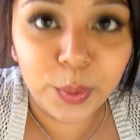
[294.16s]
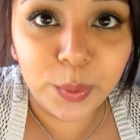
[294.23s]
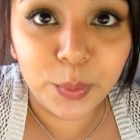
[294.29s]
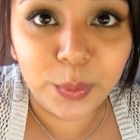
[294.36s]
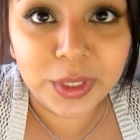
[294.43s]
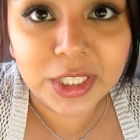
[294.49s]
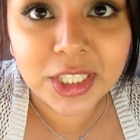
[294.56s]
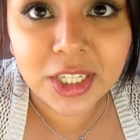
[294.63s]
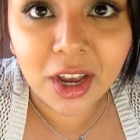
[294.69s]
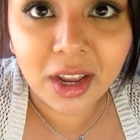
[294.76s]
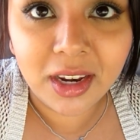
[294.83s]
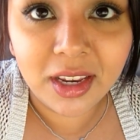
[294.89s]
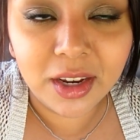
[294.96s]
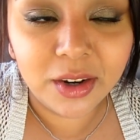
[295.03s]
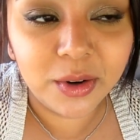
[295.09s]
we just got
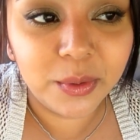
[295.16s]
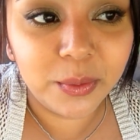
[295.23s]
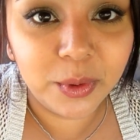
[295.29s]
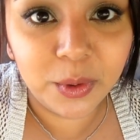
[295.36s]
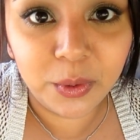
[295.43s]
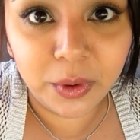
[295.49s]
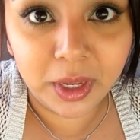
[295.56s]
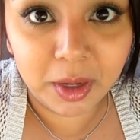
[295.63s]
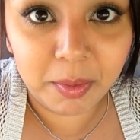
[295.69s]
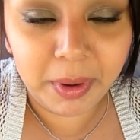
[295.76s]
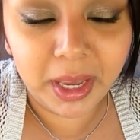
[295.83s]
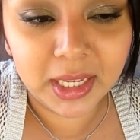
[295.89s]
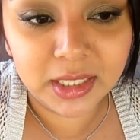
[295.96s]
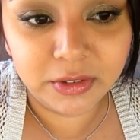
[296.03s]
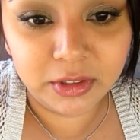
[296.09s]
here real quick,
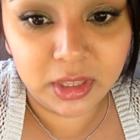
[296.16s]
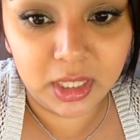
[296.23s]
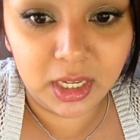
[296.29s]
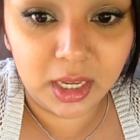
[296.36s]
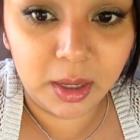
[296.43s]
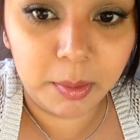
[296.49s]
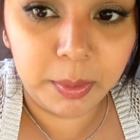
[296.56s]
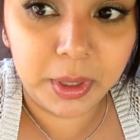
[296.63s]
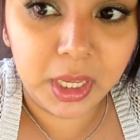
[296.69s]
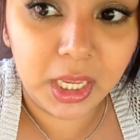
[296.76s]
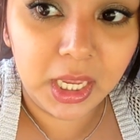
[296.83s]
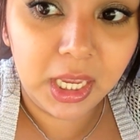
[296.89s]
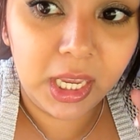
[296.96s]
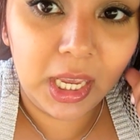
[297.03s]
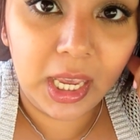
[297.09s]
packed everything up,
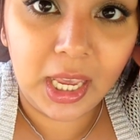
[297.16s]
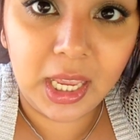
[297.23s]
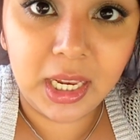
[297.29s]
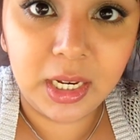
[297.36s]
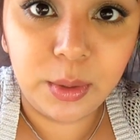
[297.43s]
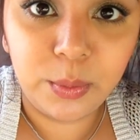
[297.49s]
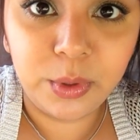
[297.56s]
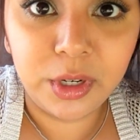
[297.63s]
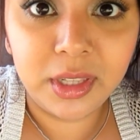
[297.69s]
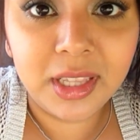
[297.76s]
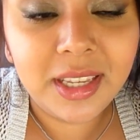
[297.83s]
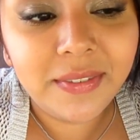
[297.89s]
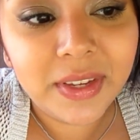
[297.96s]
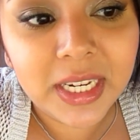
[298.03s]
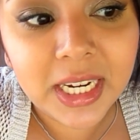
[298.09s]
and we're
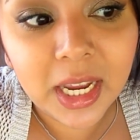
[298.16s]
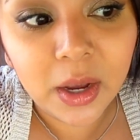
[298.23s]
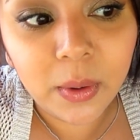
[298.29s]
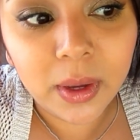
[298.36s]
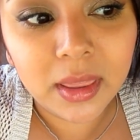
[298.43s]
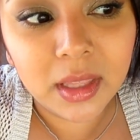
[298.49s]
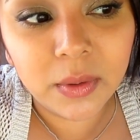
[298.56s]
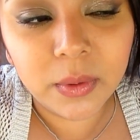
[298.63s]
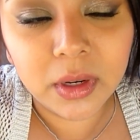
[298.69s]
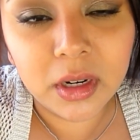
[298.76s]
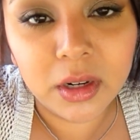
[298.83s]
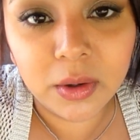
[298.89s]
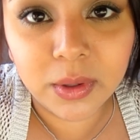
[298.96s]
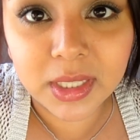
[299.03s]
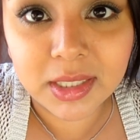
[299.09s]
leaving now. I think we're
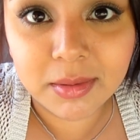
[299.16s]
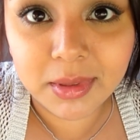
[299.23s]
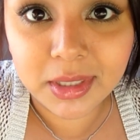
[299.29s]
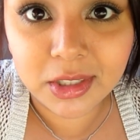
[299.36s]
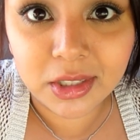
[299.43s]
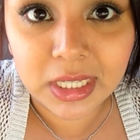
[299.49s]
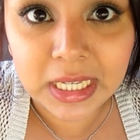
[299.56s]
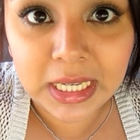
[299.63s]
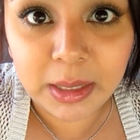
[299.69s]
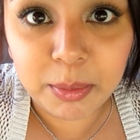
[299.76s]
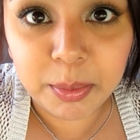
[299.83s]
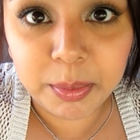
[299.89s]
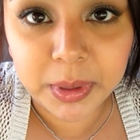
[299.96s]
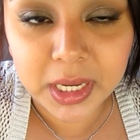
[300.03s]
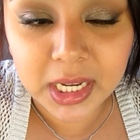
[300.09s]
gonna go get something to eat,
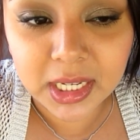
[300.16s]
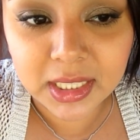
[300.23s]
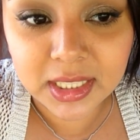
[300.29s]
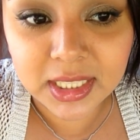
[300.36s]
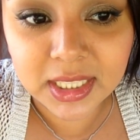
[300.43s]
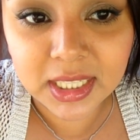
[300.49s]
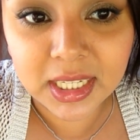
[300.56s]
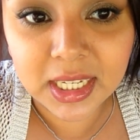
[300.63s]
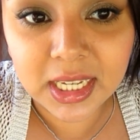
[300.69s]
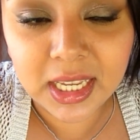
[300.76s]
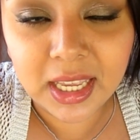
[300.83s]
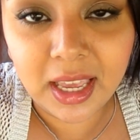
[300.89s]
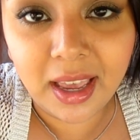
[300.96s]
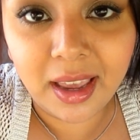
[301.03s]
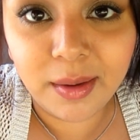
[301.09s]
but
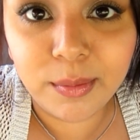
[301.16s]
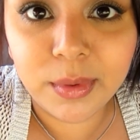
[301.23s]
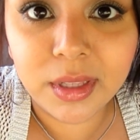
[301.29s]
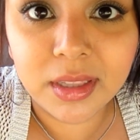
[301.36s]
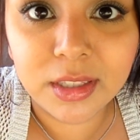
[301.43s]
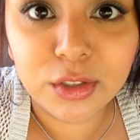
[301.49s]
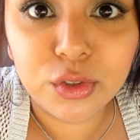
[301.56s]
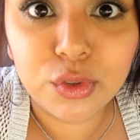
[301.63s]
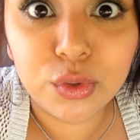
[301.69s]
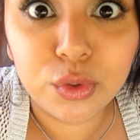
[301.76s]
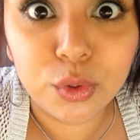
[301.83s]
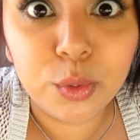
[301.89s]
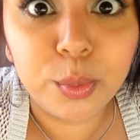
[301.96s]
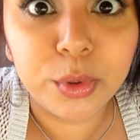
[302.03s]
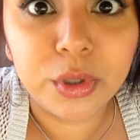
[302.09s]
I'm
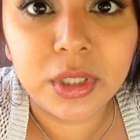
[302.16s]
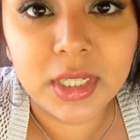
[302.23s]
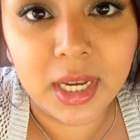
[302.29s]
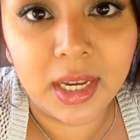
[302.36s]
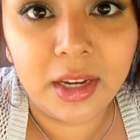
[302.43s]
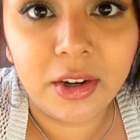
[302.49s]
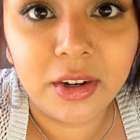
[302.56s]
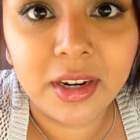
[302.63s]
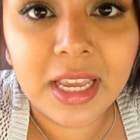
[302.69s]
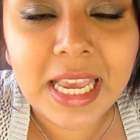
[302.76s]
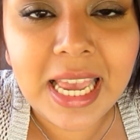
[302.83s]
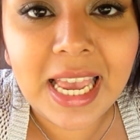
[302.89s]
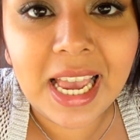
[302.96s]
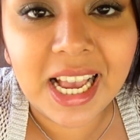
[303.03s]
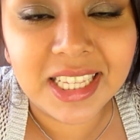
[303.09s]
super tired,
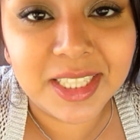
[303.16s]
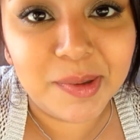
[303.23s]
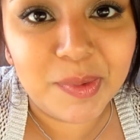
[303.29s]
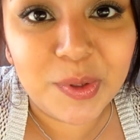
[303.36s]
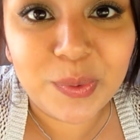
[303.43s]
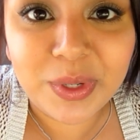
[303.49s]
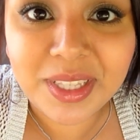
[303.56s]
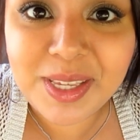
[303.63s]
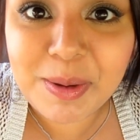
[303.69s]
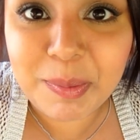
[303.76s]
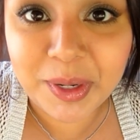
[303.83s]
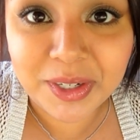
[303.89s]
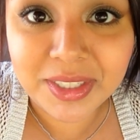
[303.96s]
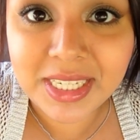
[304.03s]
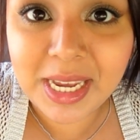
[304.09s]
and something really
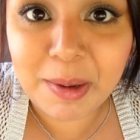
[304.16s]
embarrassing